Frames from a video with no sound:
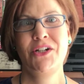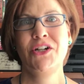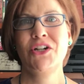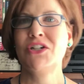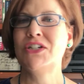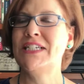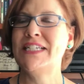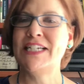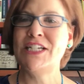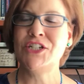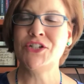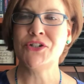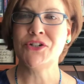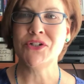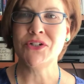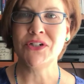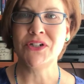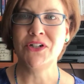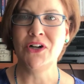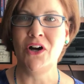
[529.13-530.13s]
Her
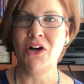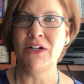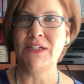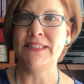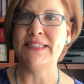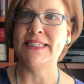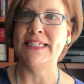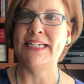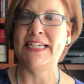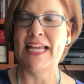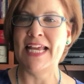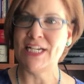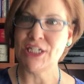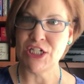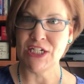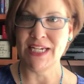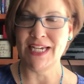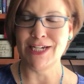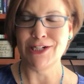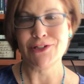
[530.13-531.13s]
teacher calls in an
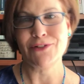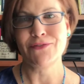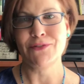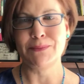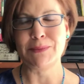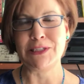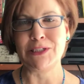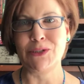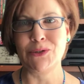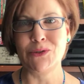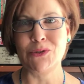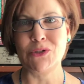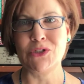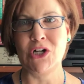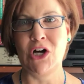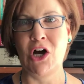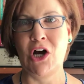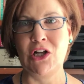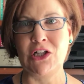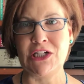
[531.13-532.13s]
educator from a local
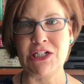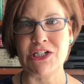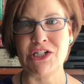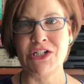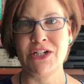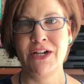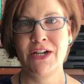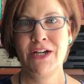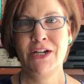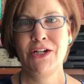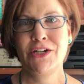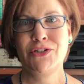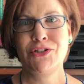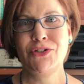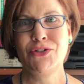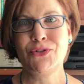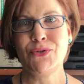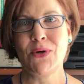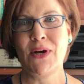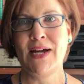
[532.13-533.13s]
college to
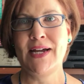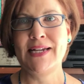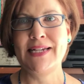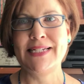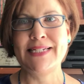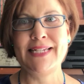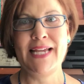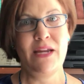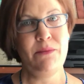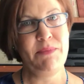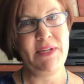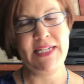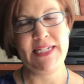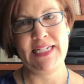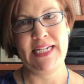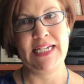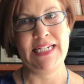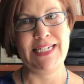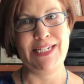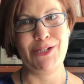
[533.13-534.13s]
try a typing
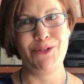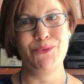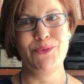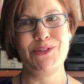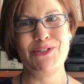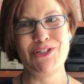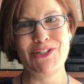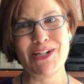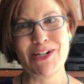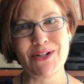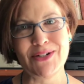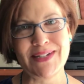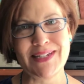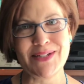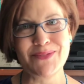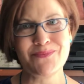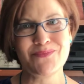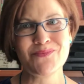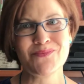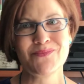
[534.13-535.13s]
technique with
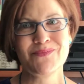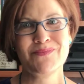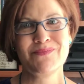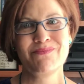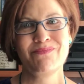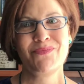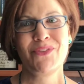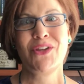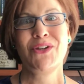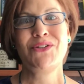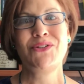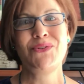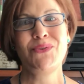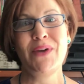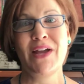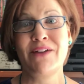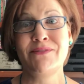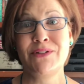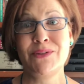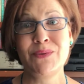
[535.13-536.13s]
Charity. To
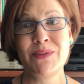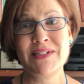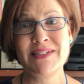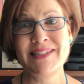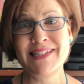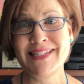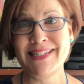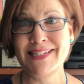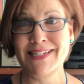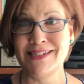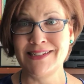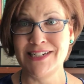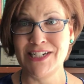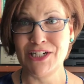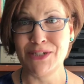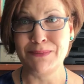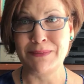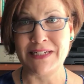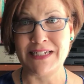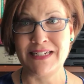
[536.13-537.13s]
everyone's
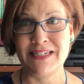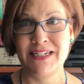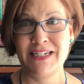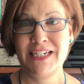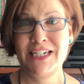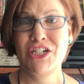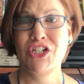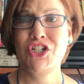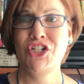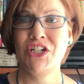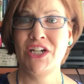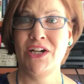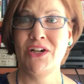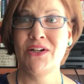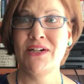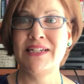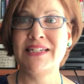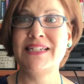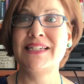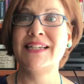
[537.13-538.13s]
astonishment,
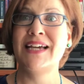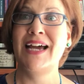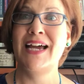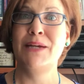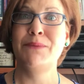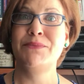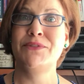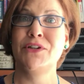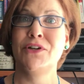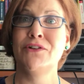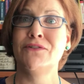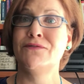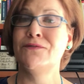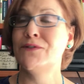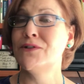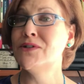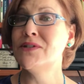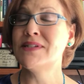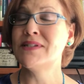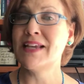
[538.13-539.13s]
Charity types her
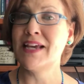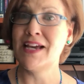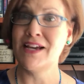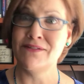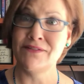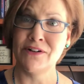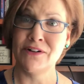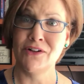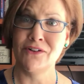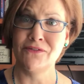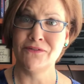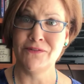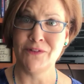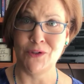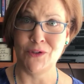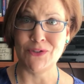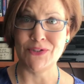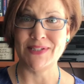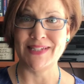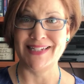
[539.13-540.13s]
first ever
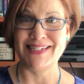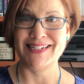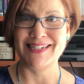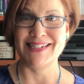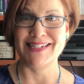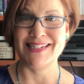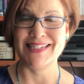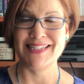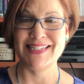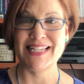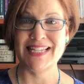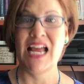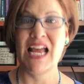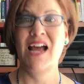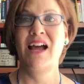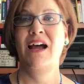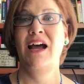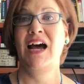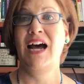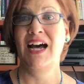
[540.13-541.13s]
full sentence,
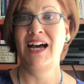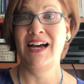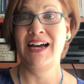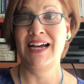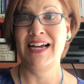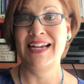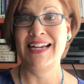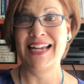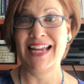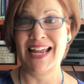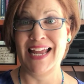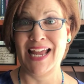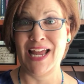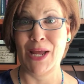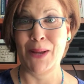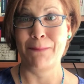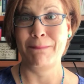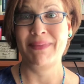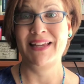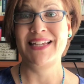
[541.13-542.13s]
I
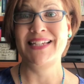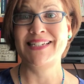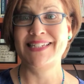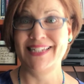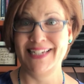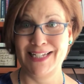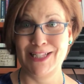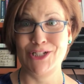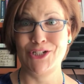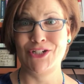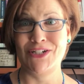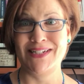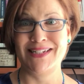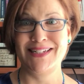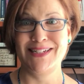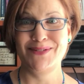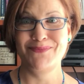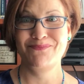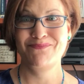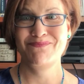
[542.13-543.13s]
am intelligent.